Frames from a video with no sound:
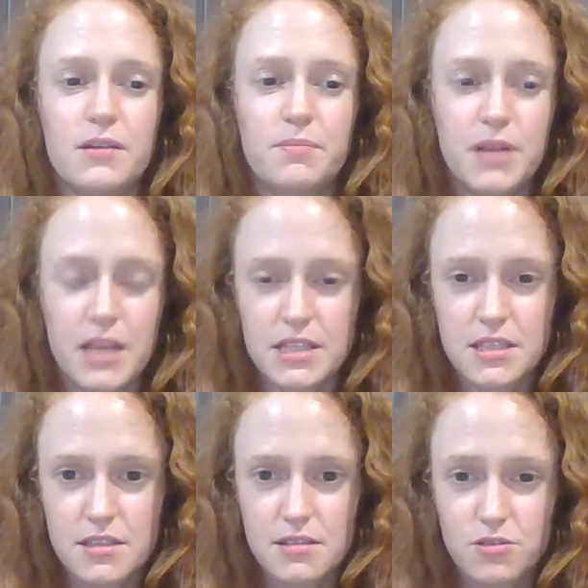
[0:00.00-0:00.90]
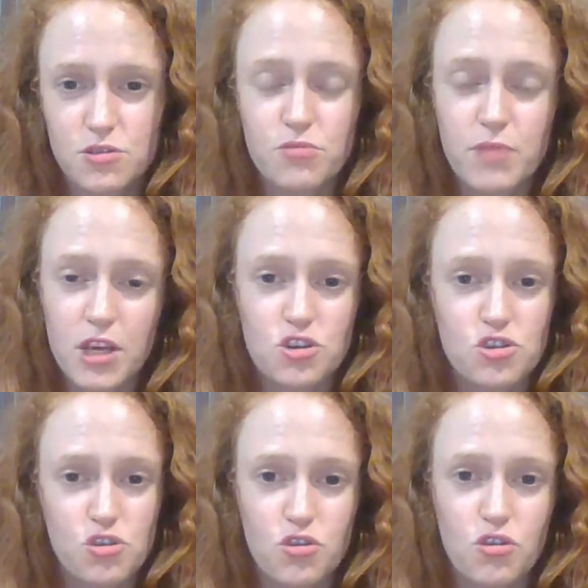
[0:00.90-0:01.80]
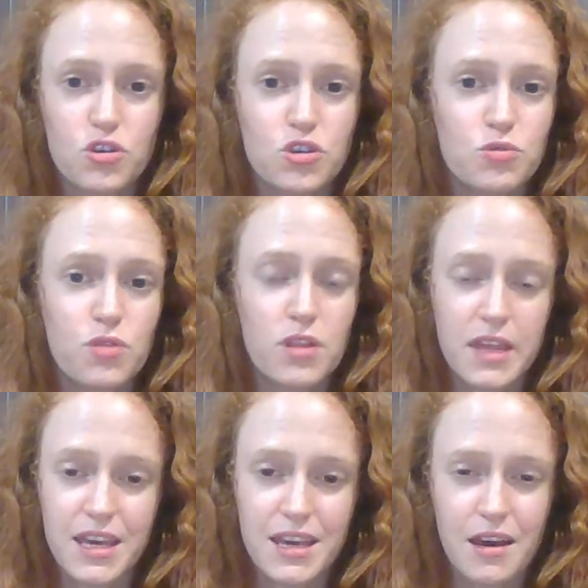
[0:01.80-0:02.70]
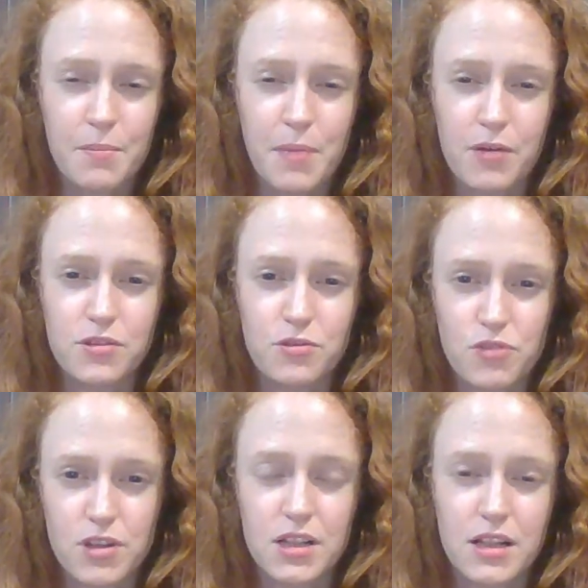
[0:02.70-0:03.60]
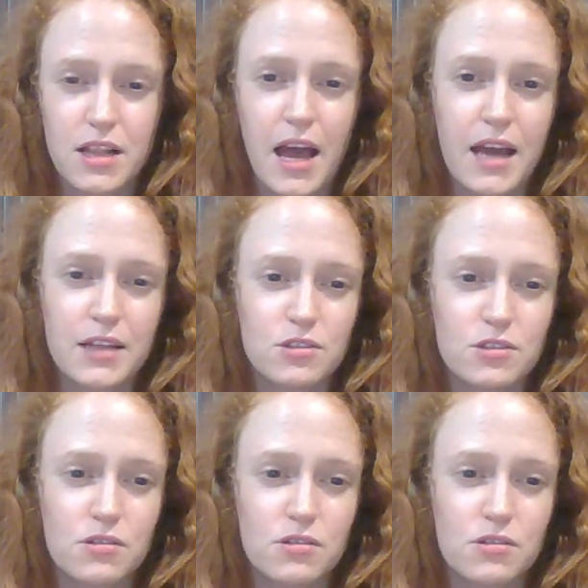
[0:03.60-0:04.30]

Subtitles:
please do make sure you think about the riddle, and